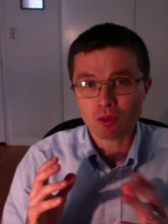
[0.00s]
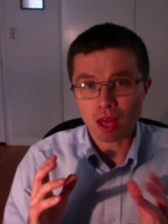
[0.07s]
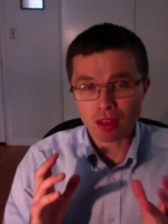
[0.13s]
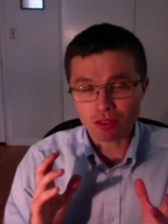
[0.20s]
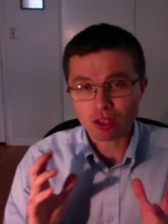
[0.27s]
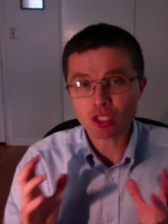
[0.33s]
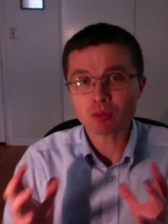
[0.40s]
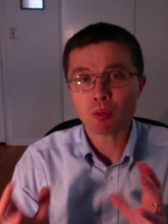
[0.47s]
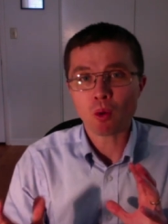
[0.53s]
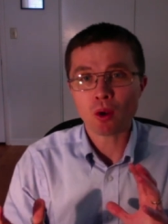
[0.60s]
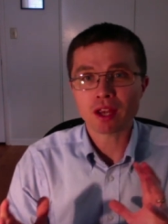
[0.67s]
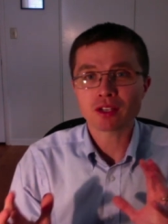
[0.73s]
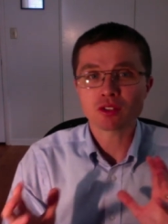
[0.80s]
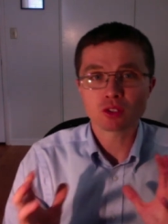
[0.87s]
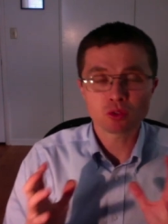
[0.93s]
at this
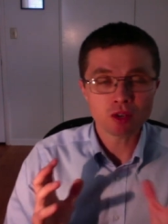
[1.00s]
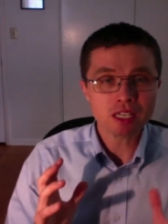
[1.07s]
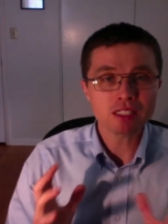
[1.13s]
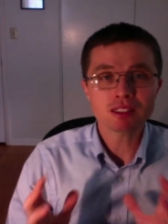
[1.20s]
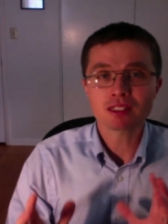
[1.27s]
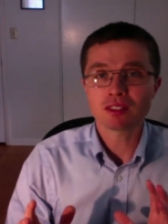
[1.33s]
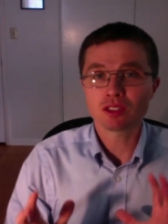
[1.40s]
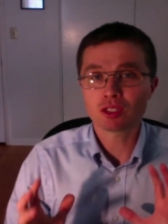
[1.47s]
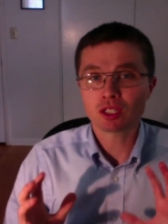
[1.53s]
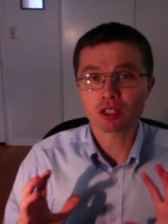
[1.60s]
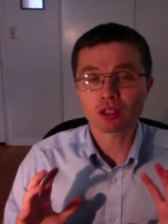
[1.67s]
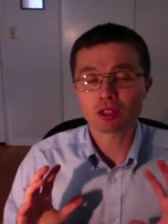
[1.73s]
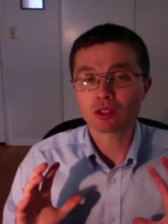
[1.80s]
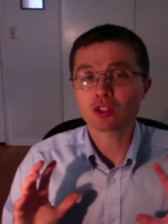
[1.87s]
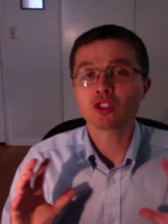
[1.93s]
point, Greeks
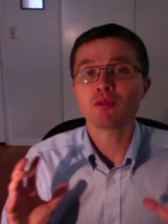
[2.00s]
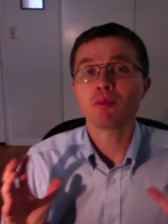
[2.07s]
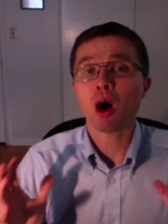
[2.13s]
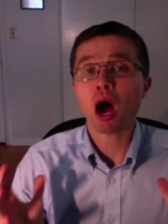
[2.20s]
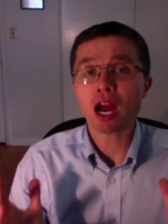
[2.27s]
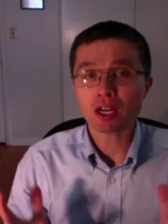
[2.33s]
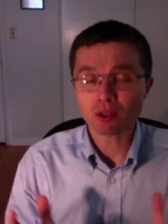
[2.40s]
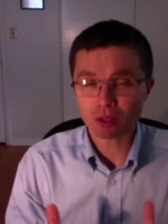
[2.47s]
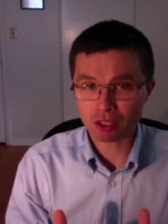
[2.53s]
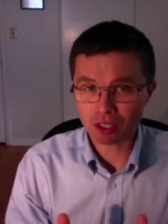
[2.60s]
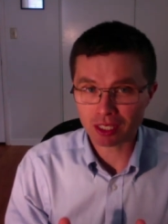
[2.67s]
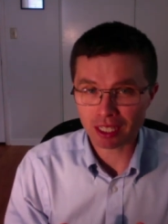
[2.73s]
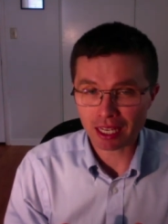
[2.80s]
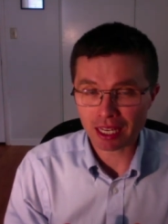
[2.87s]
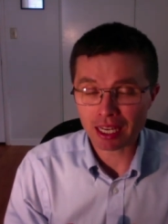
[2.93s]
consider
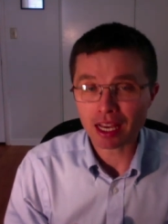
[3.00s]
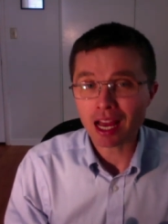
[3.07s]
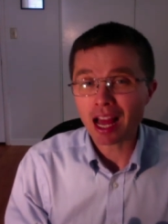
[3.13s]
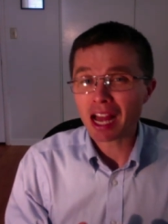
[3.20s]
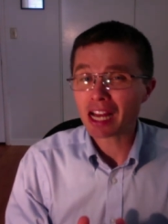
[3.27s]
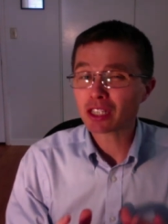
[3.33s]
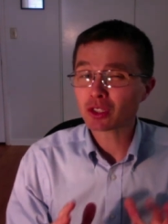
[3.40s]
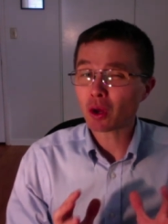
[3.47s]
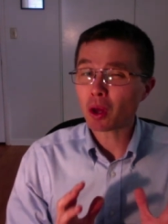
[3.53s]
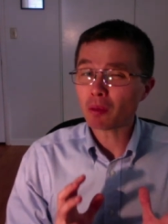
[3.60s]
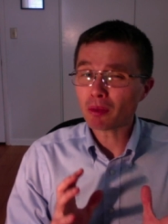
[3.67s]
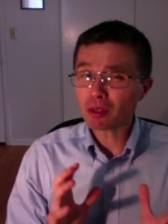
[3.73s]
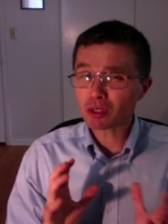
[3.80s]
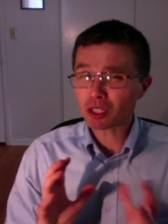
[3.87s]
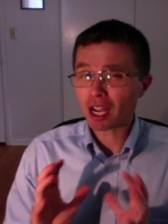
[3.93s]
democracy as
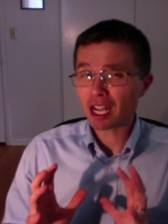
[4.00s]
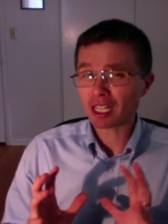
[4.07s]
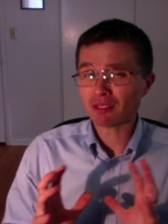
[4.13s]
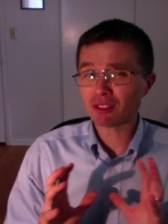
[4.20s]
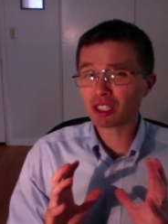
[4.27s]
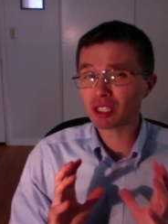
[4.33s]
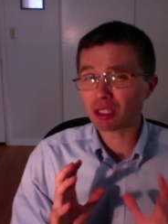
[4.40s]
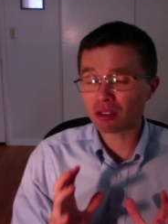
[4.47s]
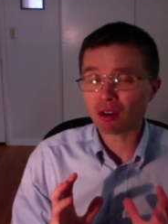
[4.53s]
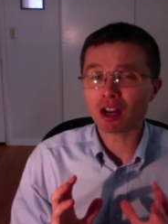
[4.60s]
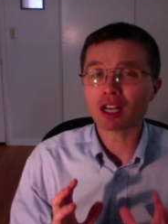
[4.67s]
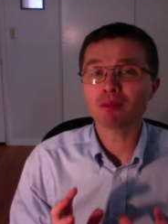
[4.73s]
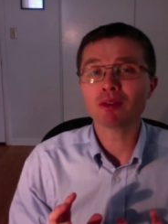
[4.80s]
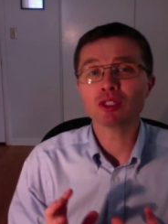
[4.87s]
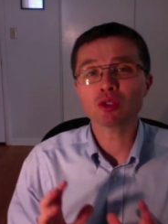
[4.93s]
almost kind of
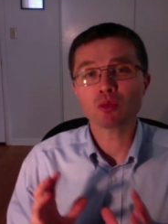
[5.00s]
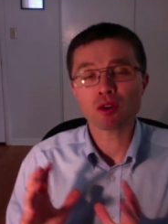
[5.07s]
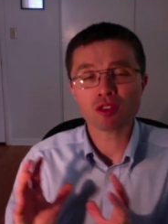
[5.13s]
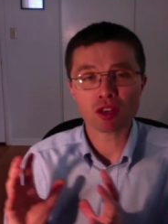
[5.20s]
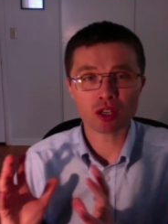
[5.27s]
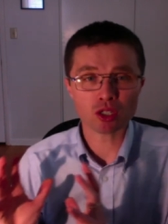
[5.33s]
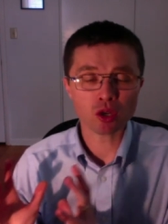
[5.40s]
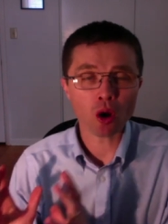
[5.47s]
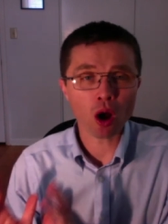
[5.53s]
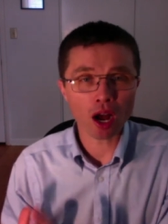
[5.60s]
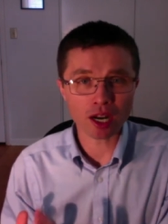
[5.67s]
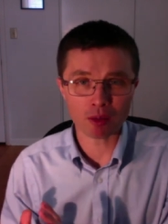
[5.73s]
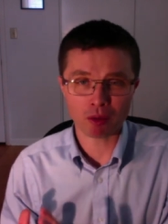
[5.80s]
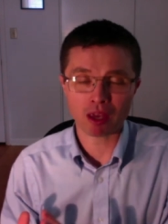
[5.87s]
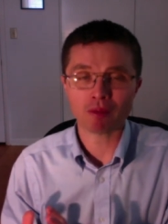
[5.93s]
synonymous with
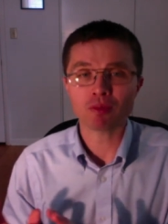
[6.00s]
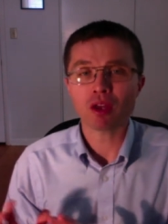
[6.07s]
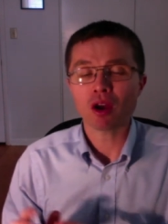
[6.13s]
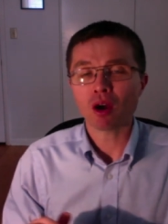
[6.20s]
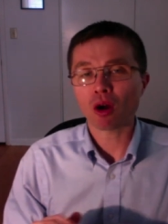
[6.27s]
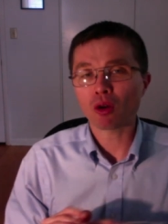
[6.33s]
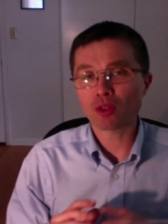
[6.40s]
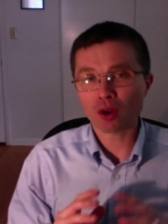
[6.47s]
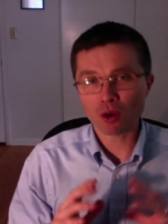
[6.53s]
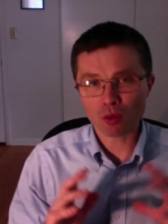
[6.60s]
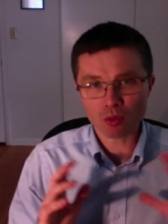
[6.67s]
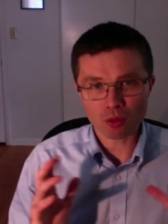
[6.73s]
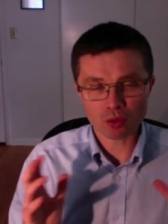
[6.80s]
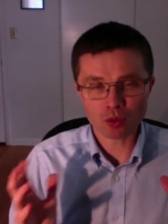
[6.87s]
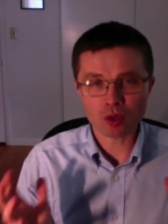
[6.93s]
autonomy,
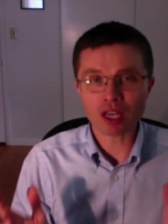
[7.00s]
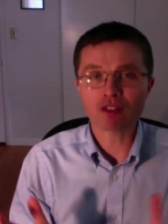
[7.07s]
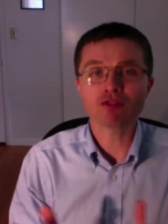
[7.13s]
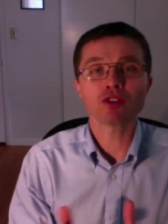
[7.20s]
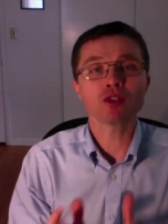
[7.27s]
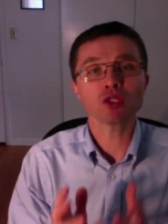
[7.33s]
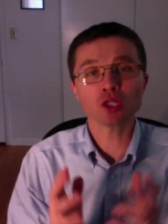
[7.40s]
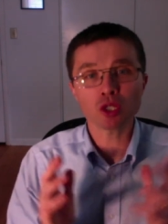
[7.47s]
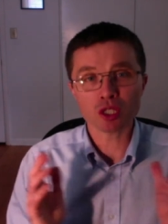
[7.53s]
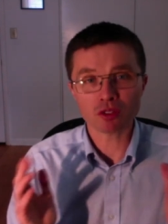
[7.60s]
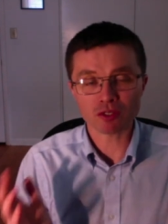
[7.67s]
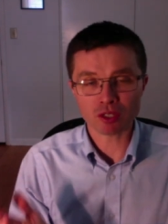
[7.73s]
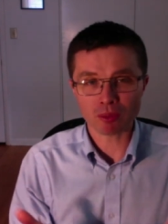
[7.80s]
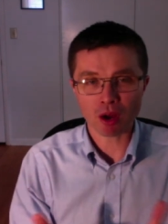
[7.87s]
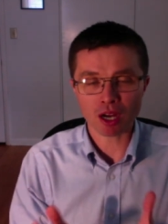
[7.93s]
although Greek versions
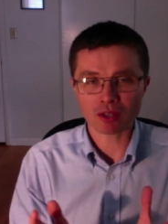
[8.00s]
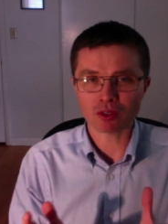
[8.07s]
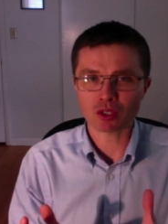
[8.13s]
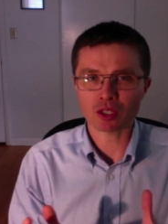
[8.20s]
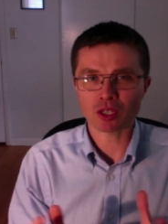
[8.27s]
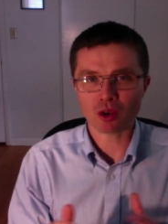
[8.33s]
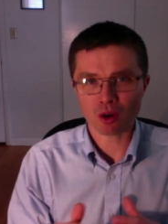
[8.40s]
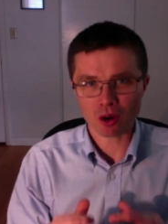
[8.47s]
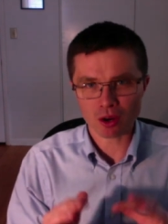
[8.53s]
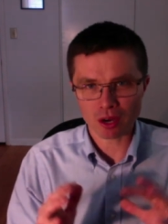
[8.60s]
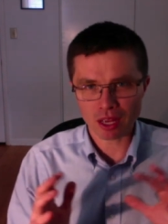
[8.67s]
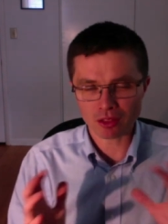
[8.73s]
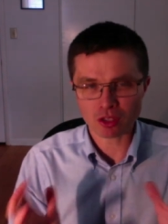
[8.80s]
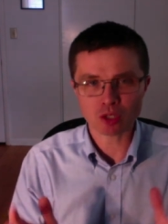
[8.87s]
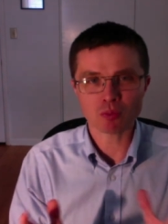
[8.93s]
of democracy are
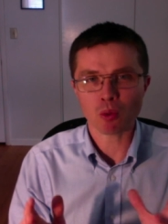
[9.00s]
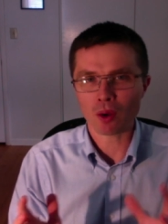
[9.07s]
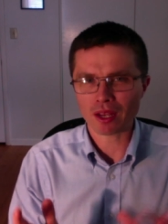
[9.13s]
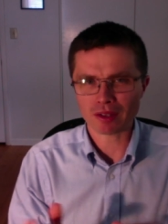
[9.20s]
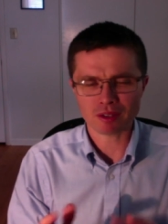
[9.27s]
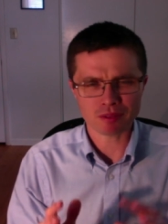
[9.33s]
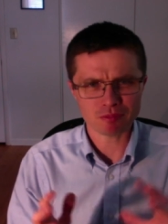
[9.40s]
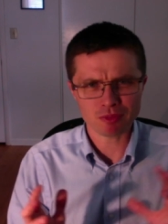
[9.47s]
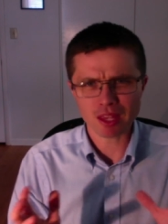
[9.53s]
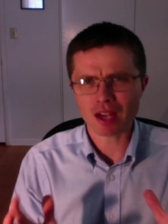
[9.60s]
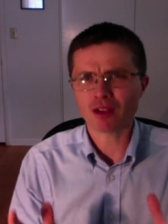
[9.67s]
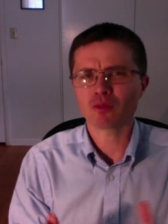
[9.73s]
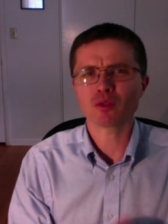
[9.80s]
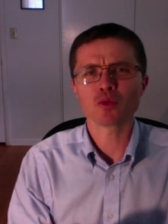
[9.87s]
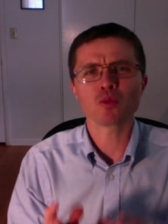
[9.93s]
at this point
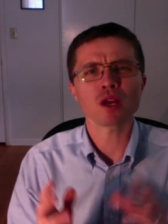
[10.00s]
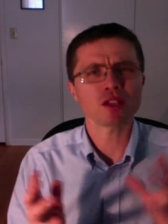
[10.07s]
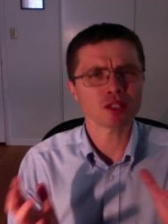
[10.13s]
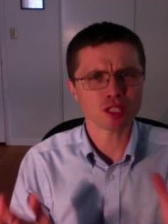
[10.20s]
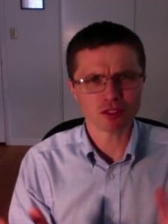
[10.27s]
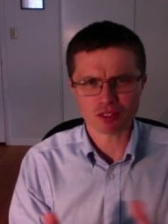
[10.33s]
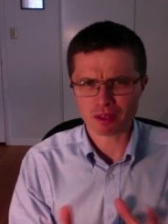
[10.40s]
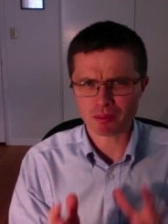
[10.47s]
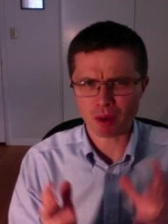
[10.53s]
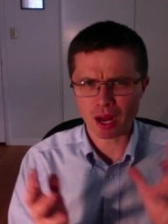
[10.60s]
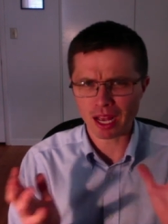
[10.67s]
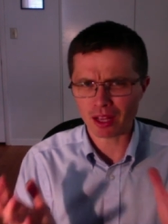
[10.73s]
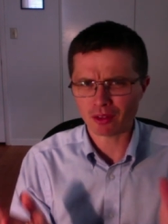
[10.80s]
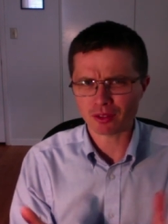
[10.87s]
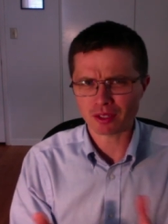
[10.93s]
relatively
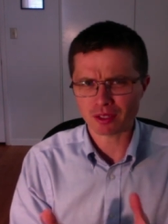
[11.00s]
mild.